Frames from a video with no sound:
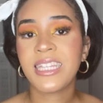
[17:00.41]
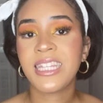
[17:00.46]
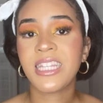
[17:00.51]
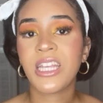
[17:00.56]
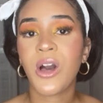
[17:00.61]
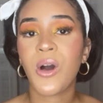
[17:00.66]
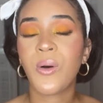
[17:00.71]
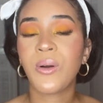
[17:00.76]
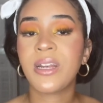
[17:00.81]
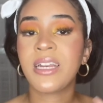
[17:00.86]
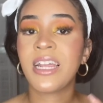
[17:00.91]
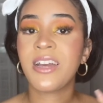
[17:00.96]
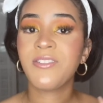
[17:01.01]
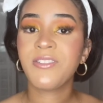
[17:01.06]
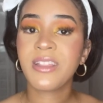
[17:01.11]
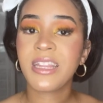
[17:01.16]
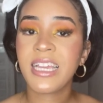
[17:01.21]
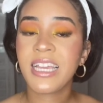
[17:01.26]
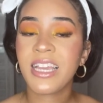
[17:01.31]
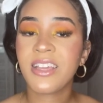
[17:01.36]
So
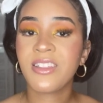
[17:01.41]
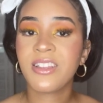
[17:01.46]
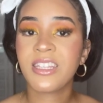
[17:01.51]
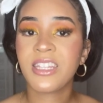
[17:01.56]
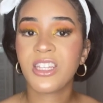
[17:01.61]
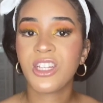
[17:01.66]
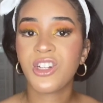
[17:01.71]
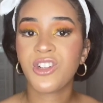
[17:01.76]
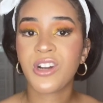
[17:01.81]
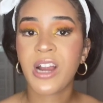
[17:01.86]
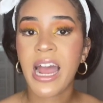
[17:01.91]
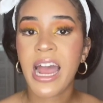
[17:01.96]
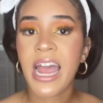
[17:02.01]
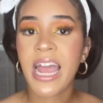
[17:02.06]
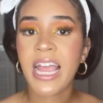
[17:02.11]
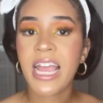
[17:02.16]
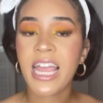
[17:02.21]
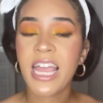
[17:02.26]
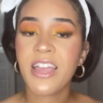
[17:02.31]
definitely give this a try